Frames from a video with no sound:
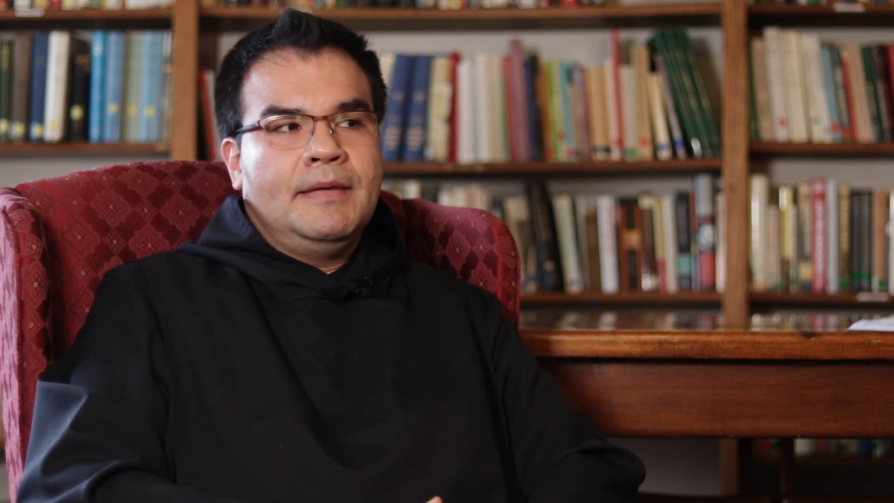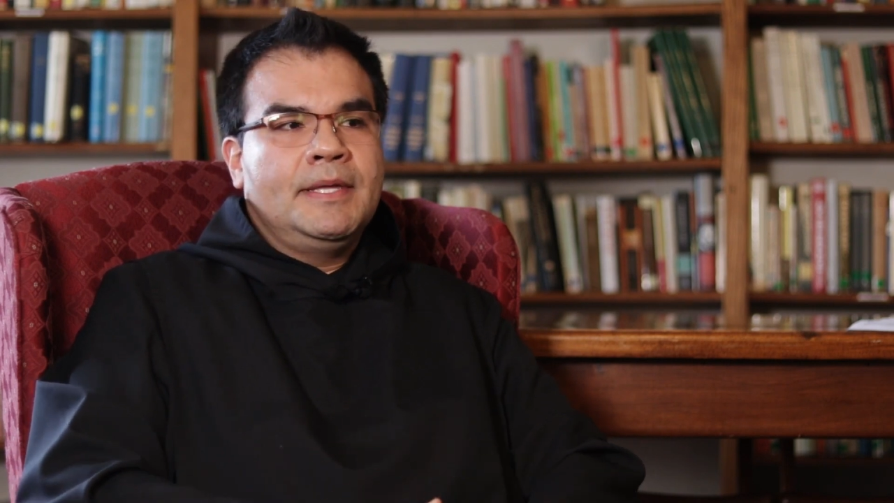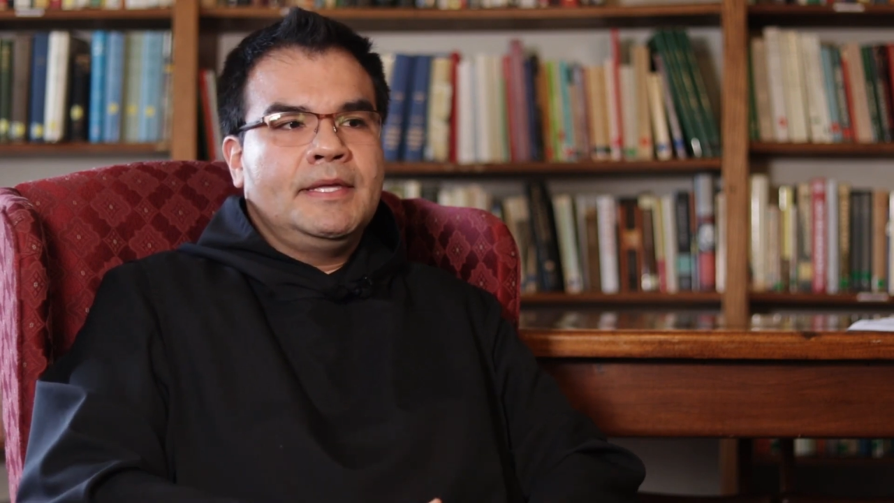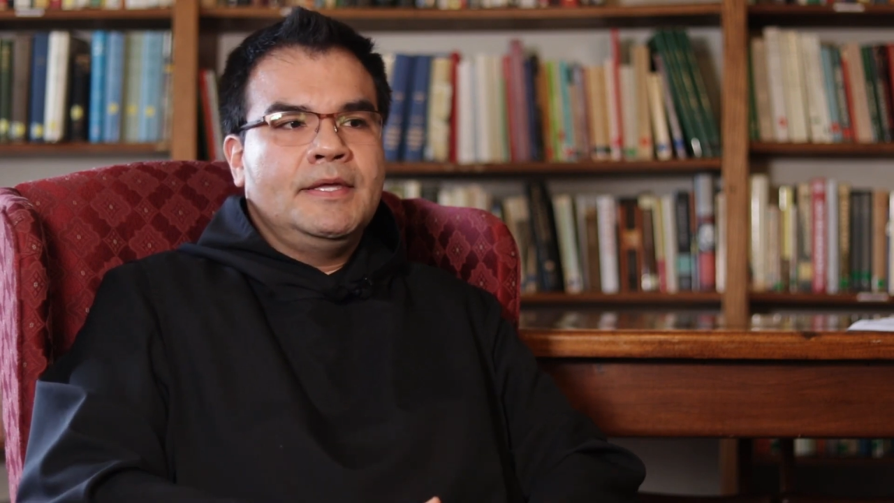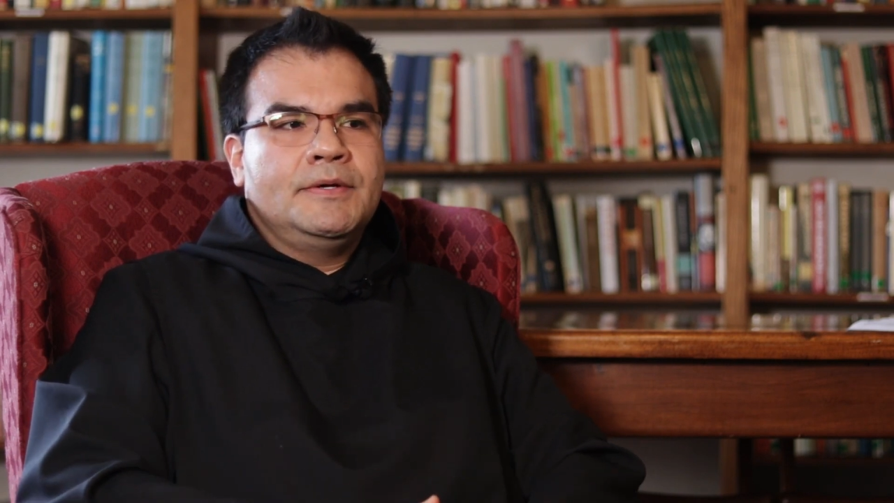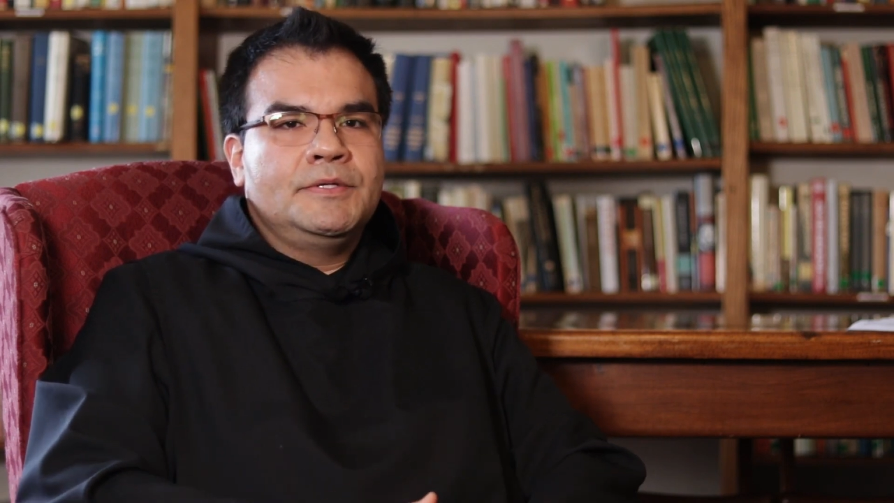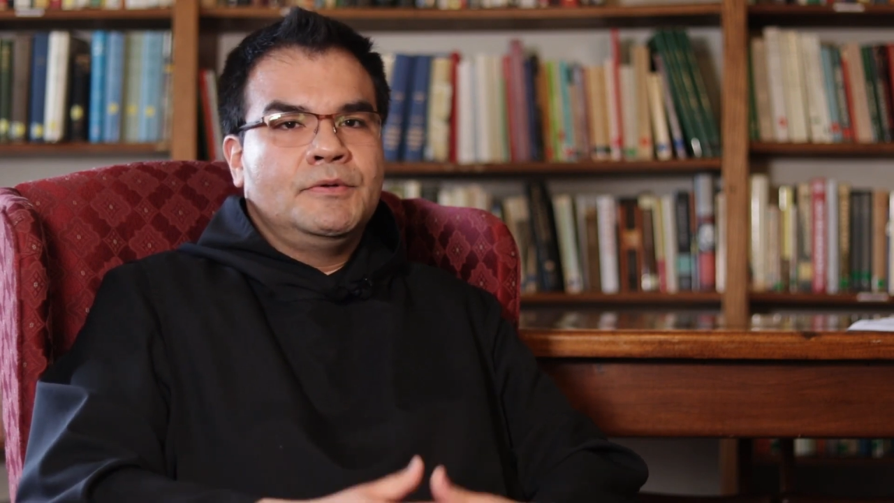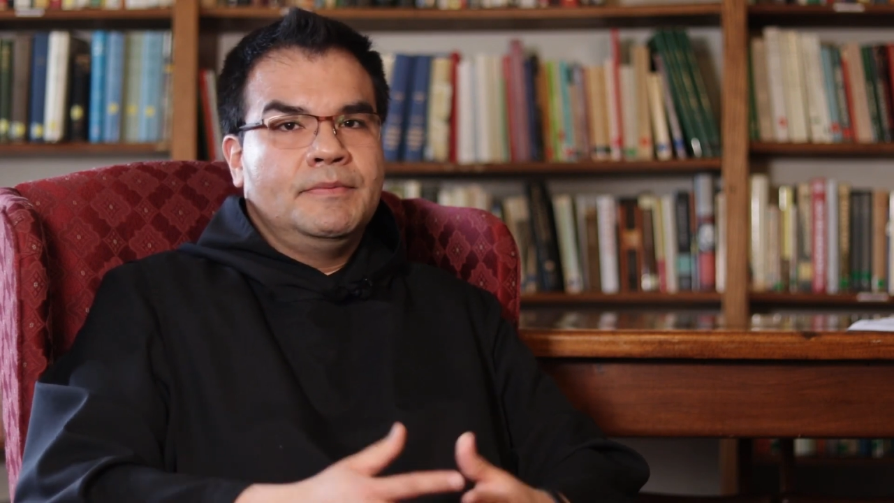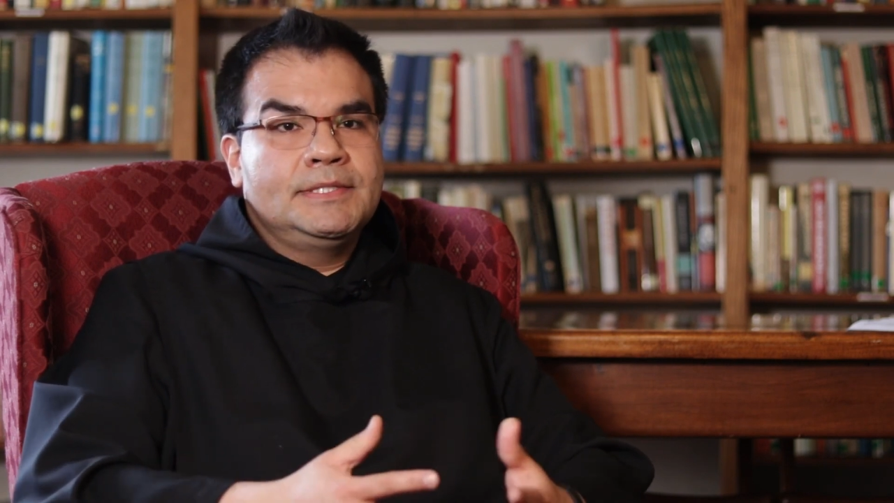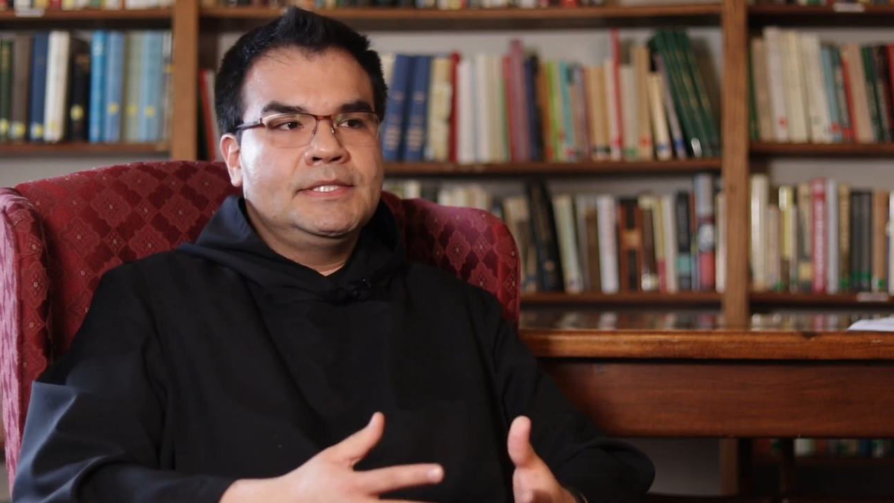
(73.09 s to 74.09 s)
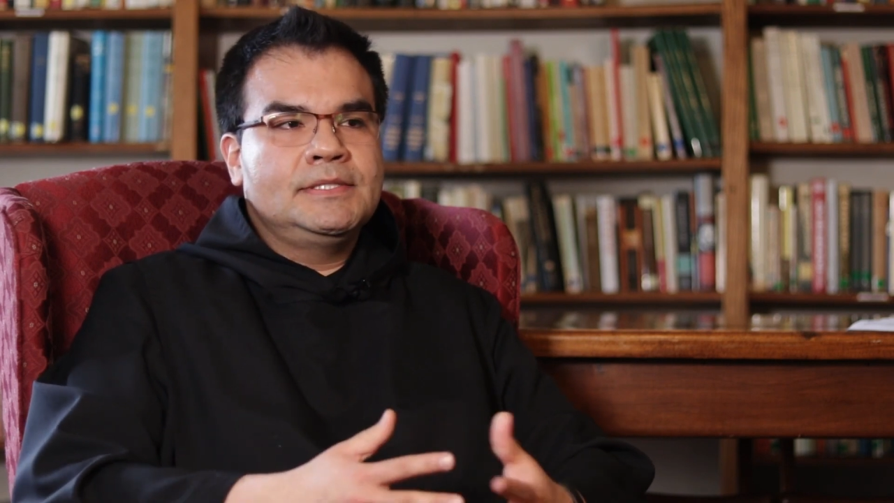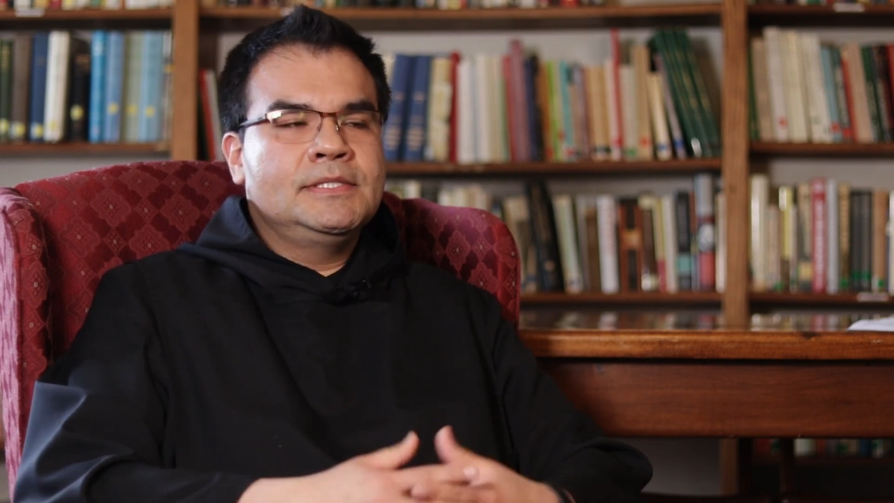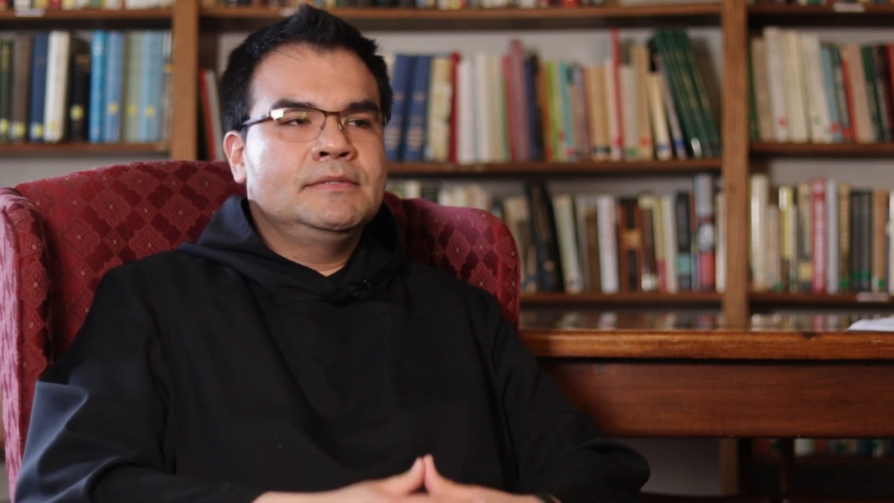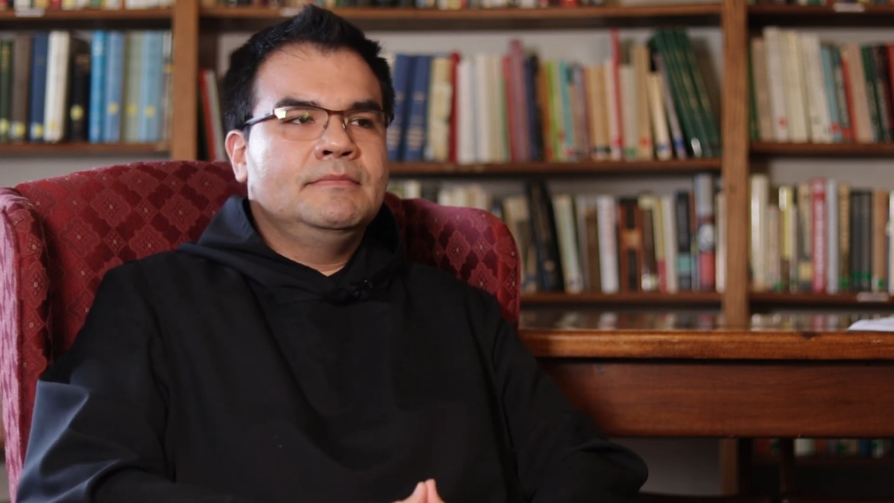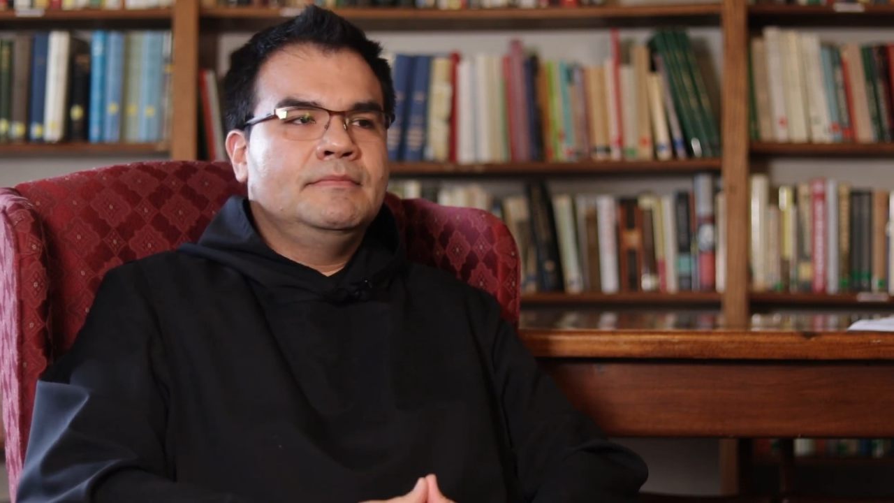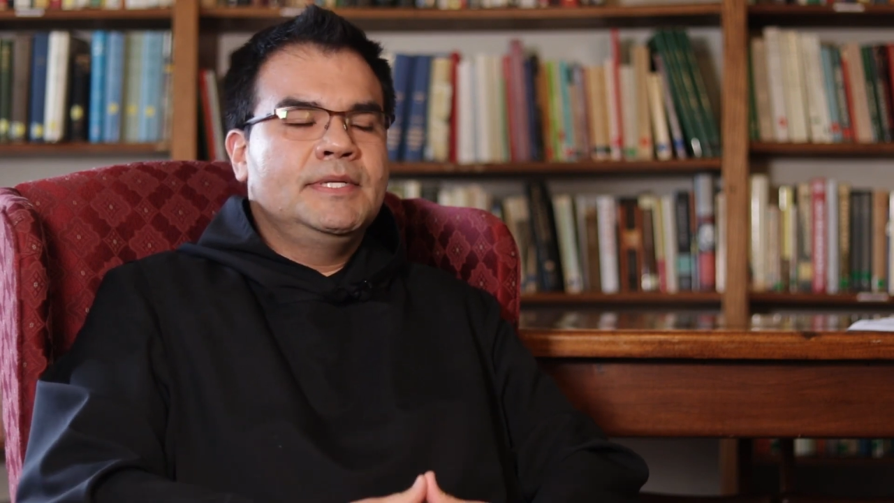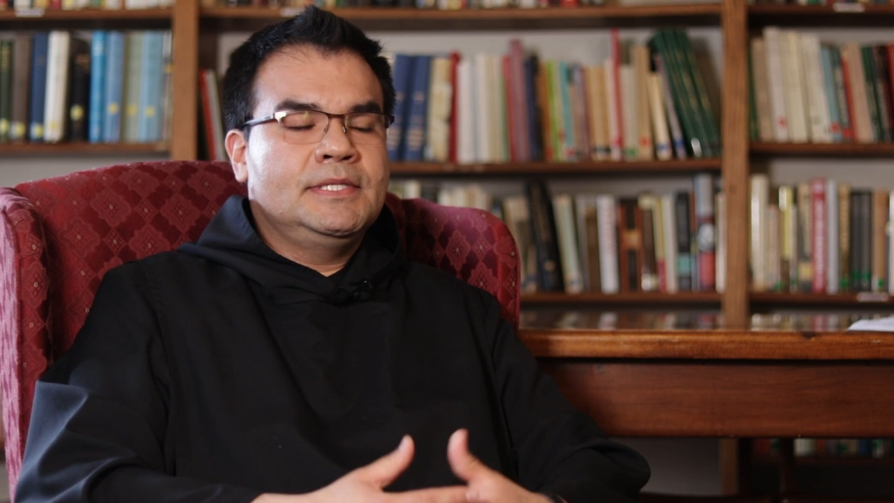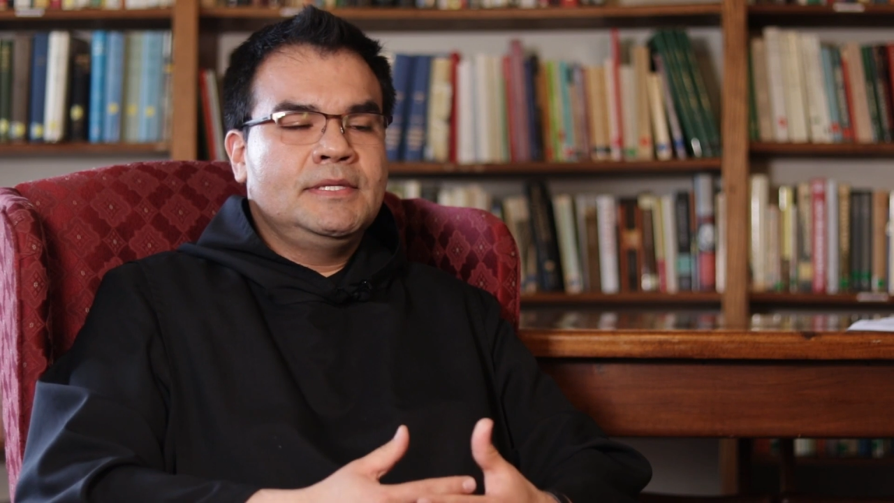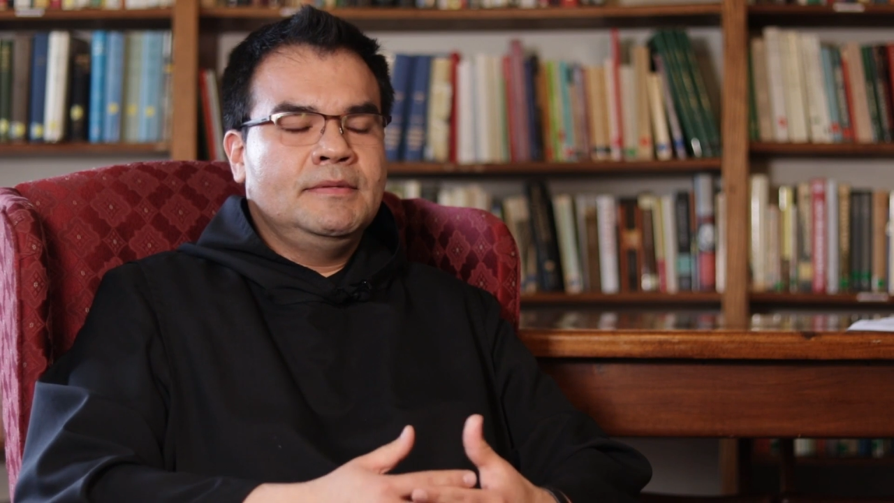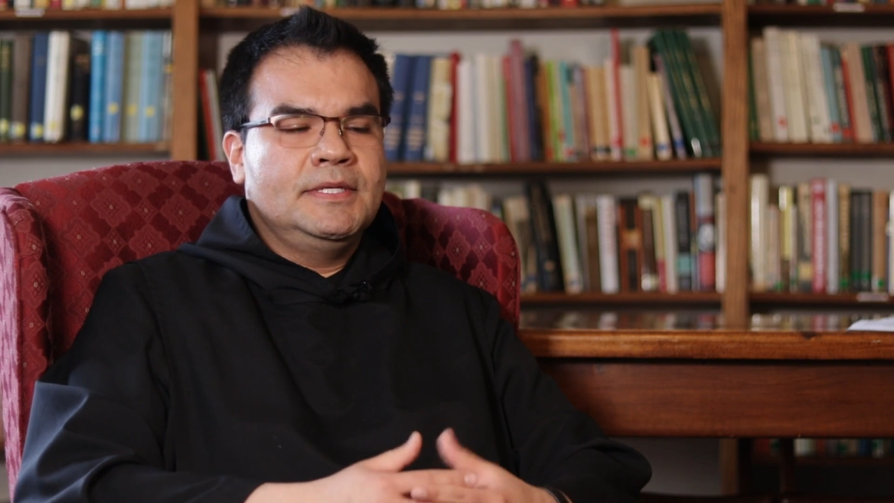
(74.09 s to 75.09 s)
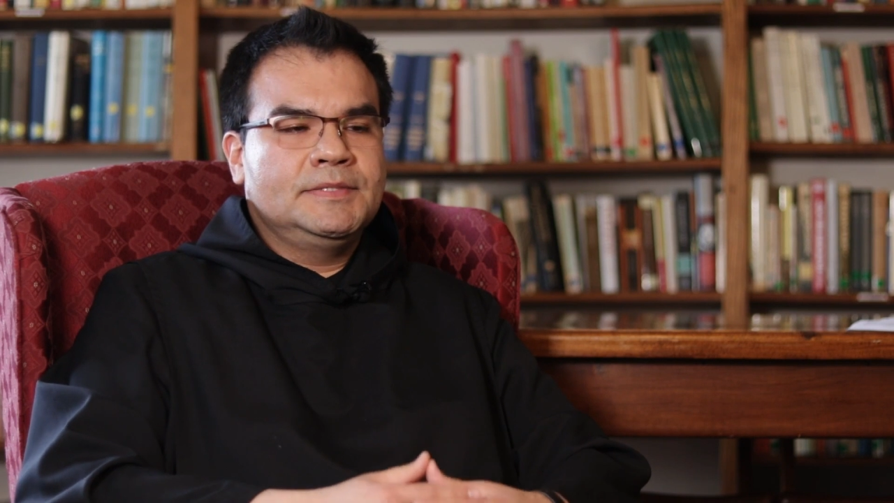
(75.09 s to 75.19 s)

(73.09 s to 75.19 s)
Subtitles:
been here, visiting